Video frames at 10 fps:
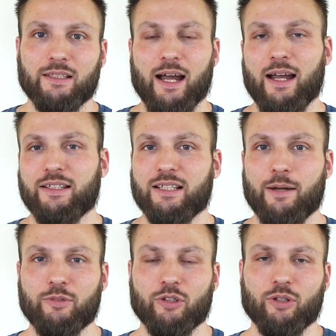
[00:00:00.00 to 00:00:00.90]
I
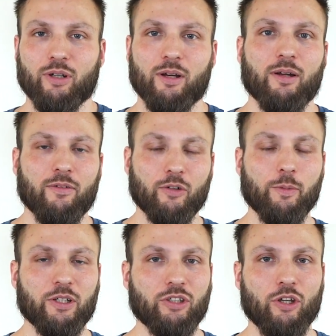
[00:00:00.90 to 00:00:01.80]
stopped doing
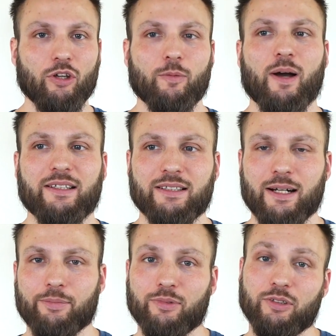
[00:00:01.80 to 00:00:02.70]
Rubik's Cube, I
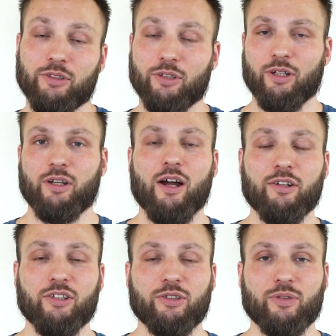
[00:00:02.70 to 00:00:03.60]
stopped doing
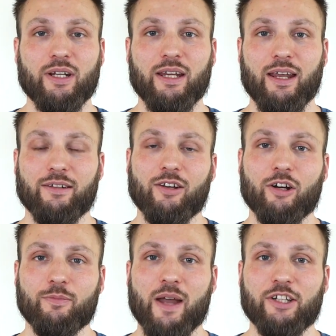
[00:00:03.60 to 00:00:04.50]
cardistry and
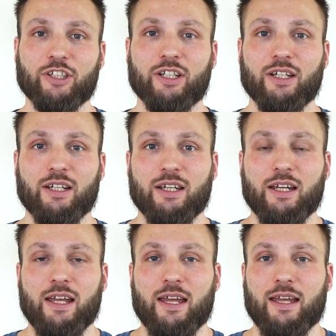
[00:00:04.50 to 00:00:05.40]
card magic,
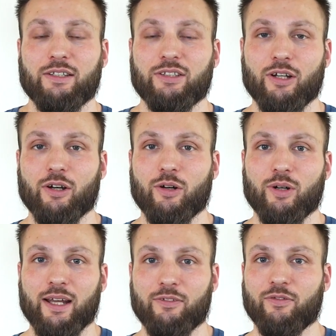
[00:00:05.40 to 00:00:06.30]

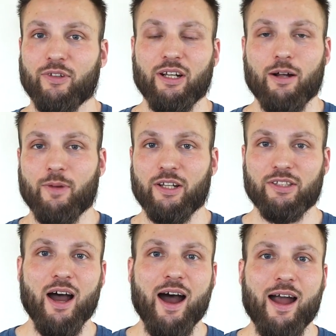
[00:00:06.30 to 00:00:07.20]
so it freed up my
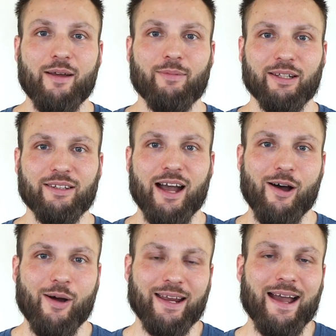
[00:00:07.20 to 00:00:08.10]
time, and
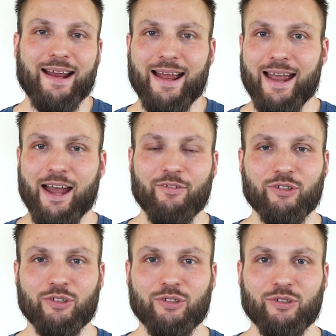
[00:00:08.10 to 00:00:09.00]
now I kind of
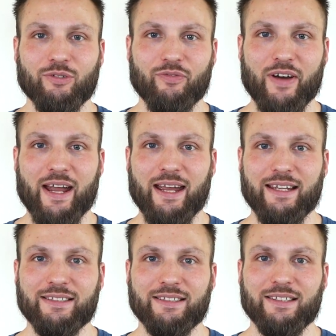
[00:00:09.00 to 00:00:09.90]
have to
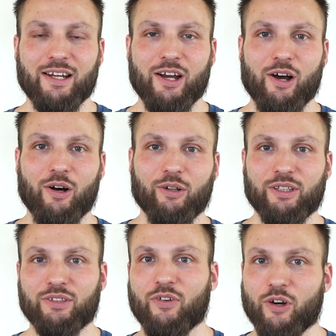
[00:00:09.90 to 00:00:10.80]
face all
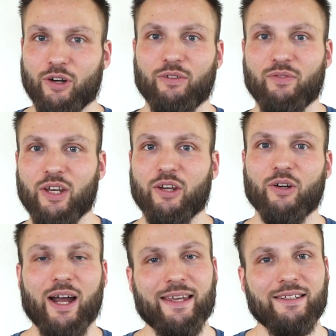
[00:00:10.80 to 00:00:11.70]
these photo and
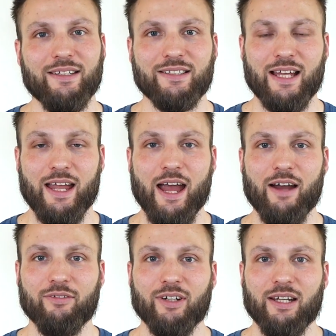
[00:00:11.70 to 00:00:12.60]
video ideas I
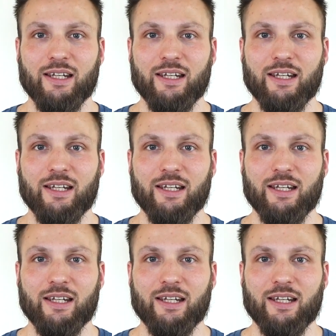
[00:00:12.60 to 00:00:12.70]
have.